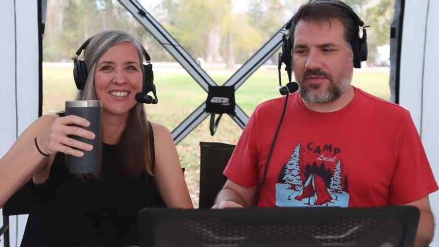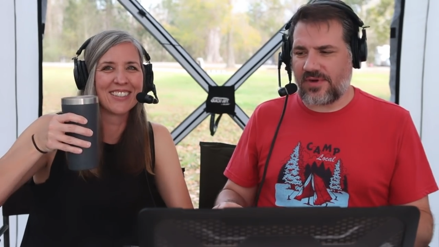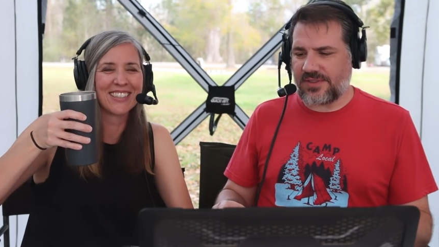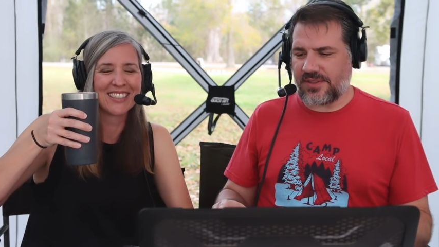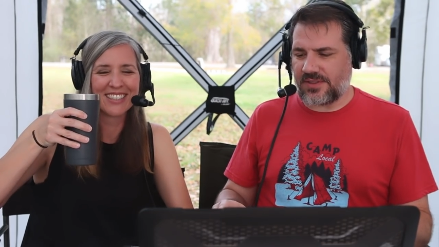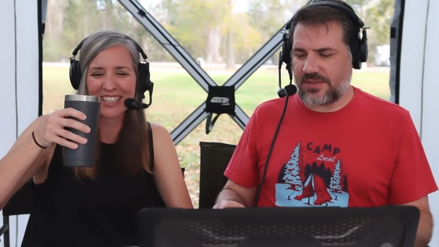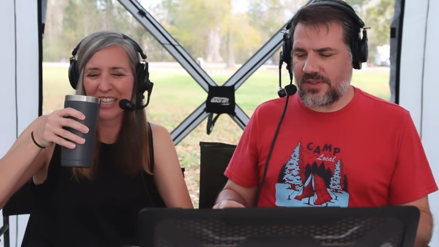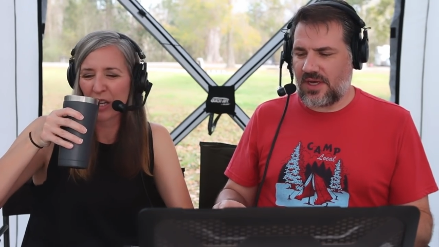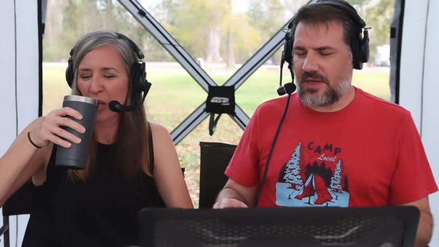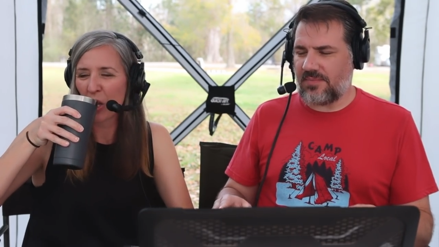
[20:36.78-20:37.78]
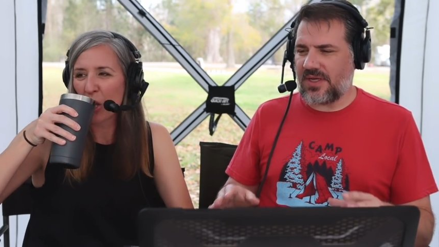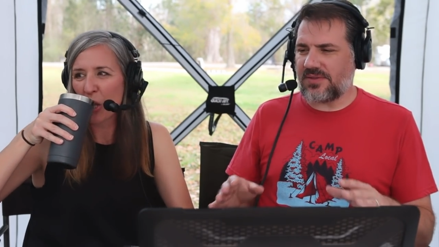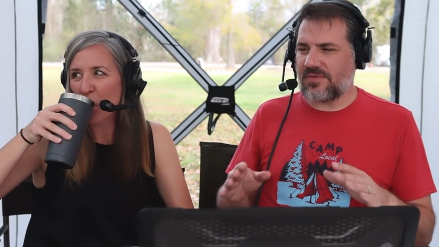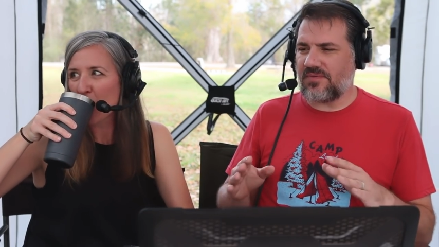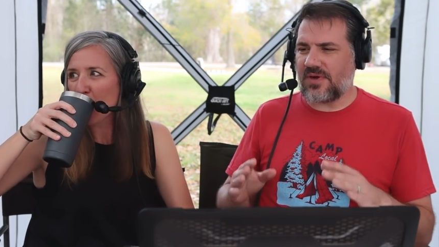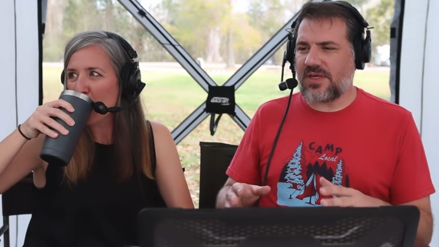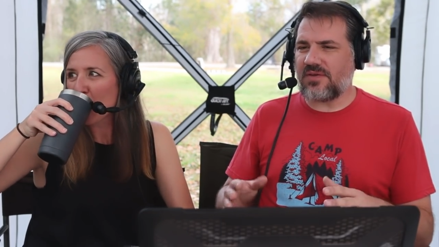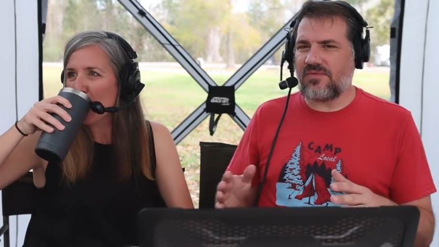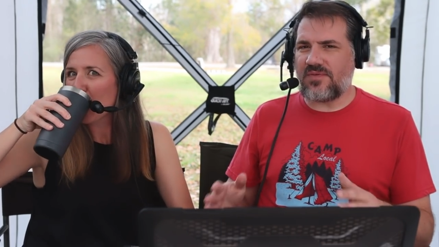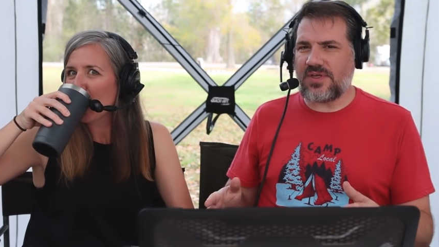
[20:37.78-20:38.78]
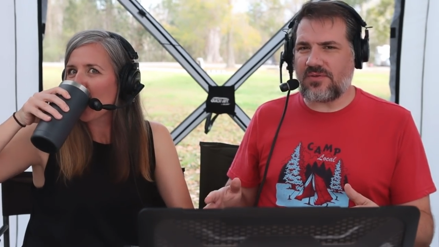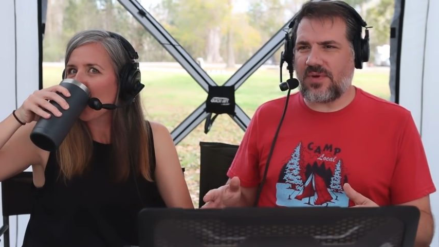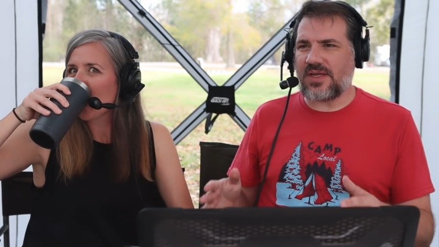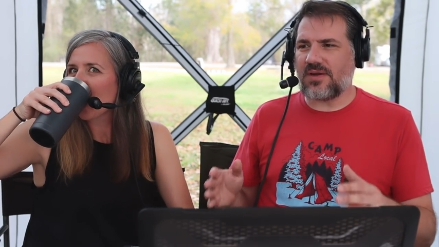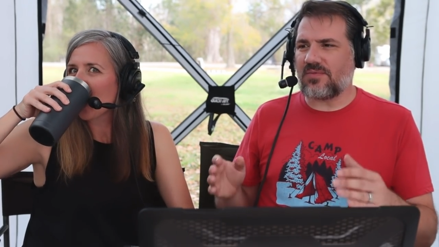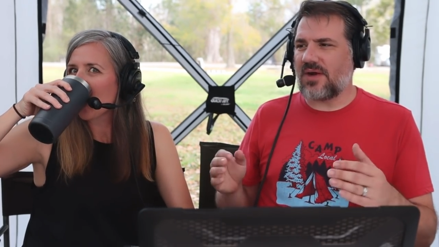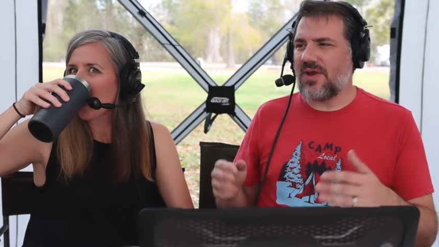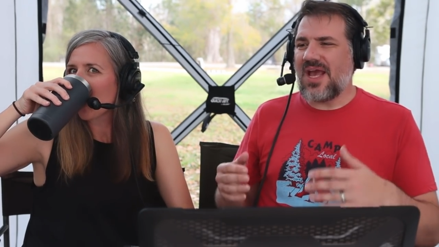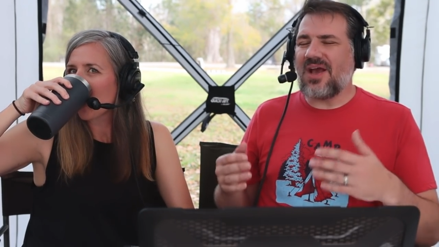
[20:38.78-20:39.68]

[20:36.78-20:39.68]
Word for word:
Speaker 1: of reasons. Um, it's a very convenient way to get around.